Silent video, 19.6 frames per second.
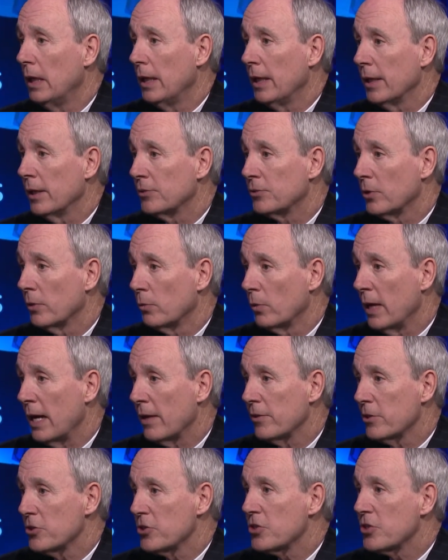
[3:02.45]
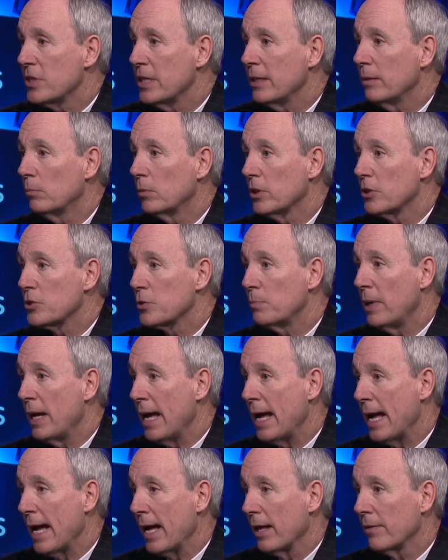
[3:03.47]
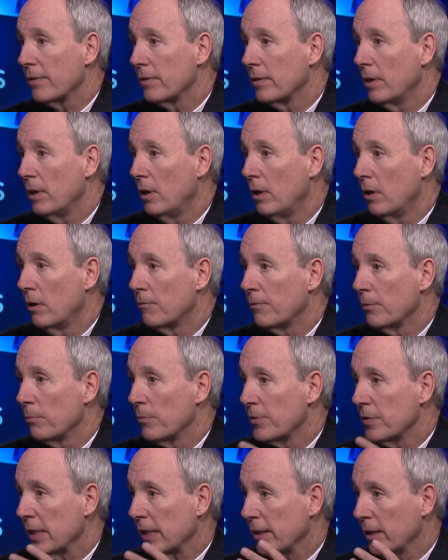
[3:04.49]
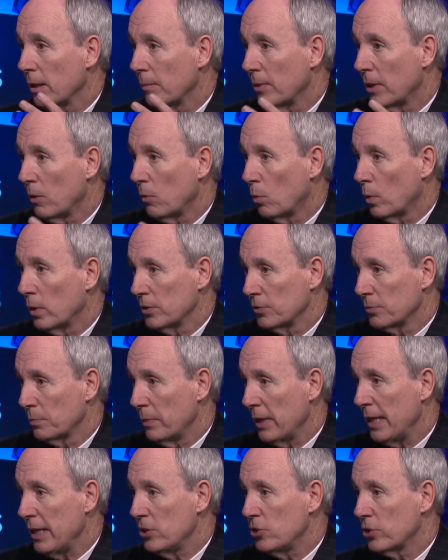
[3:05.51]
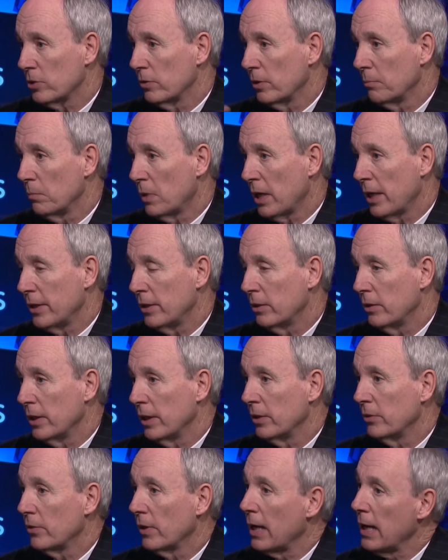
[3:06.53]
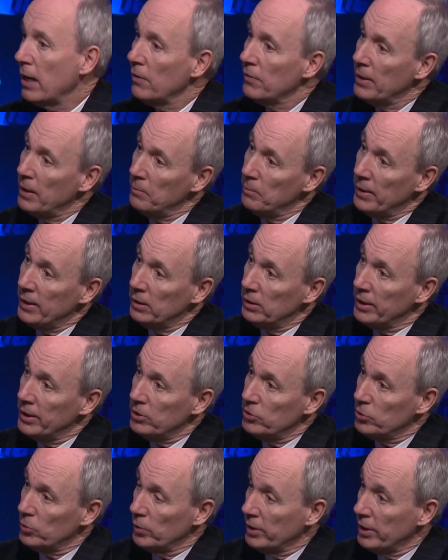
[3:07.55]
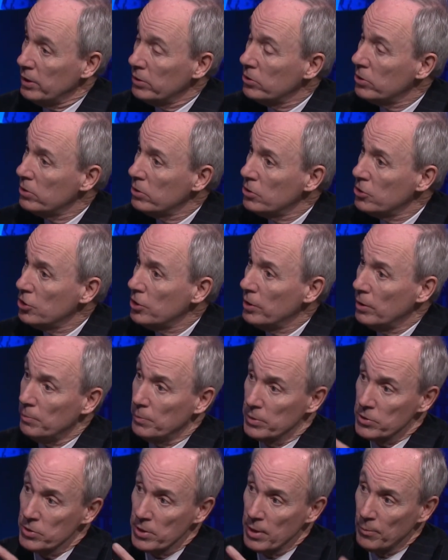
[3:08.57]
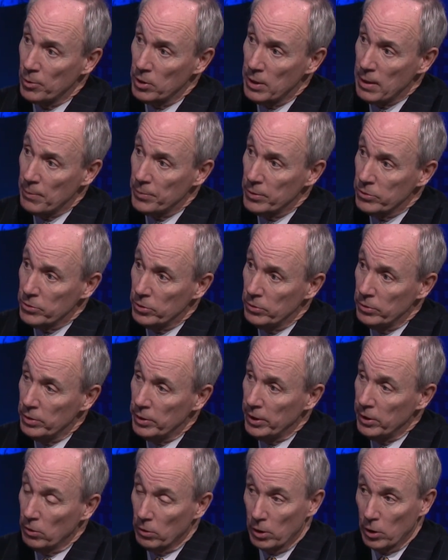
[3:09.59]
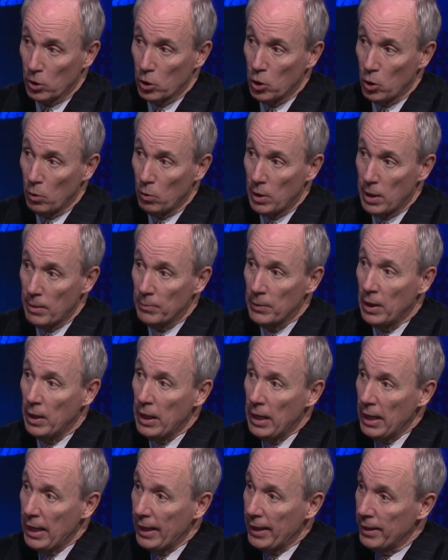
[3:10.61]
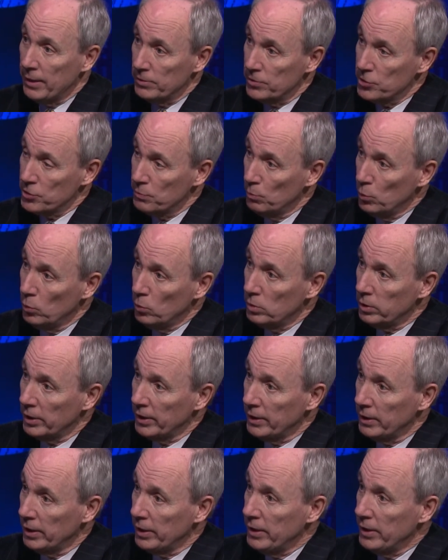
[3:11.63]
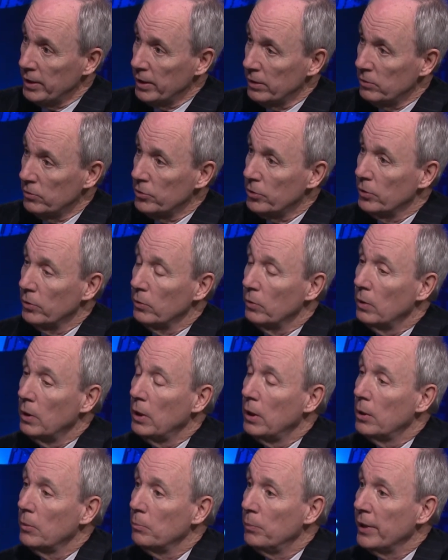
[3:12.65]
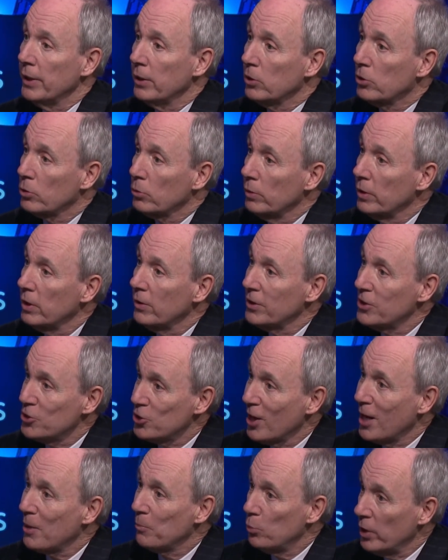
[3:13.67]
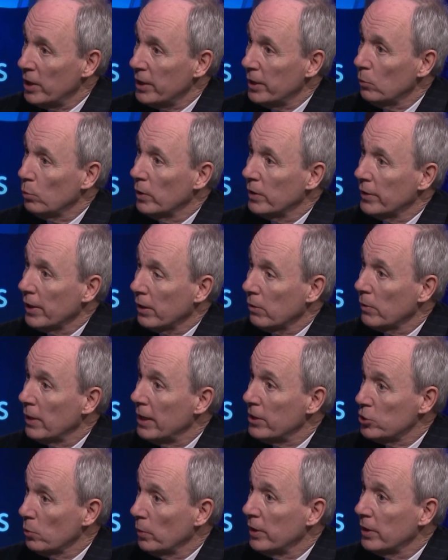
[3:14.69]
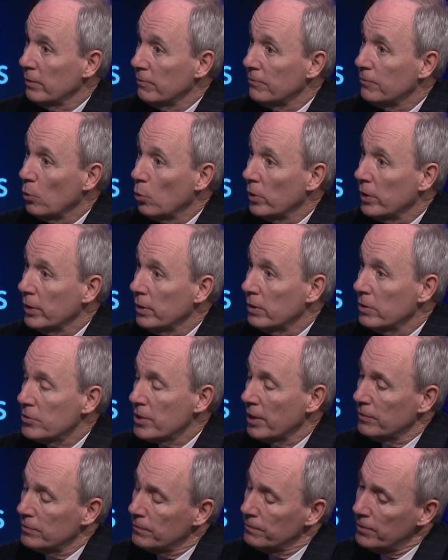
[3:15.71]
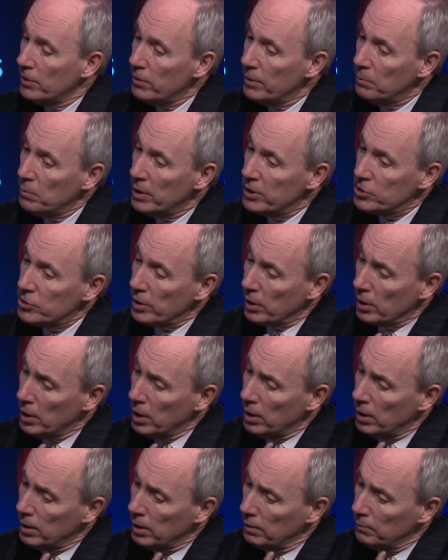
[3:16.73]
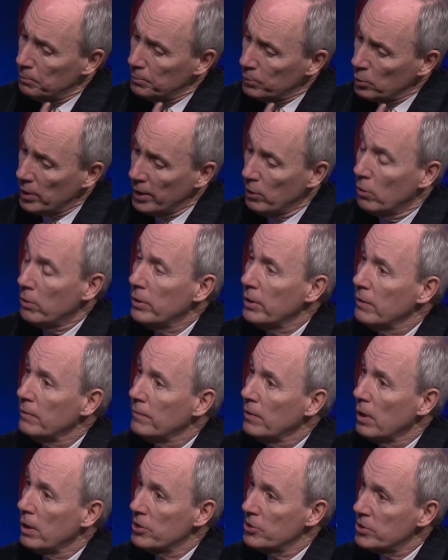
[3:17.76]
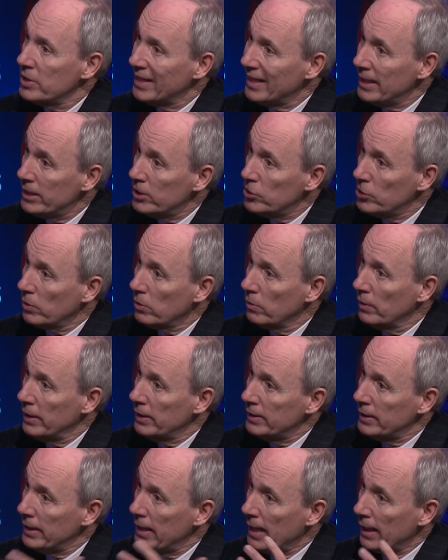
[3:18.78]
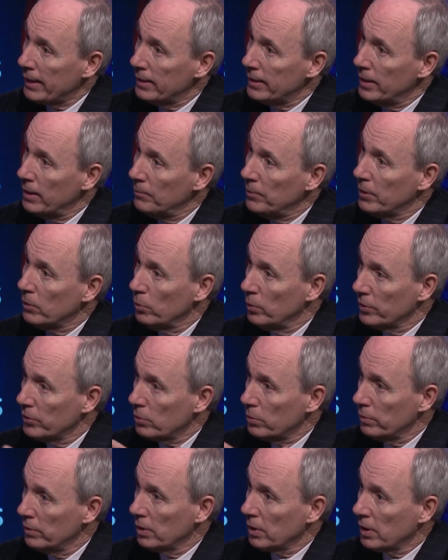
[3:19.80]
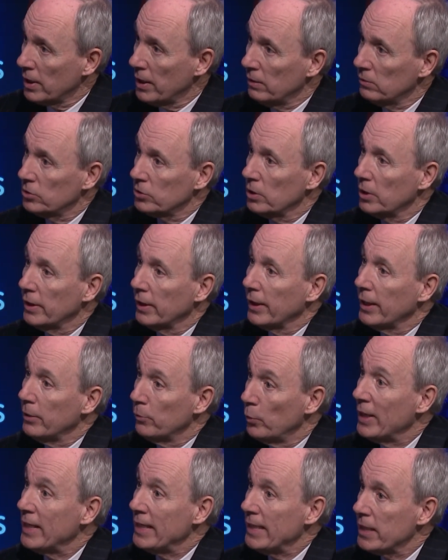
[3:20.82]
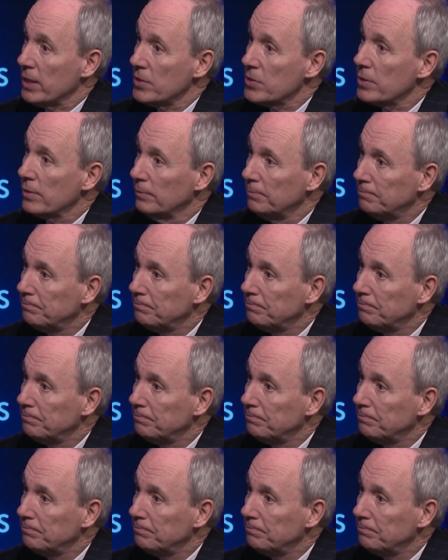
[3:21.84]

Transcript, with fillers: it's a rather seamless path from thinking about one's major and minor into how that may lead to an internship, a summer opportunity, or a co op, and smoothly lead into being career and job ready when they graduate in four years. That's very much a, a priority of ours to integrate the academic with career counseling and readiness.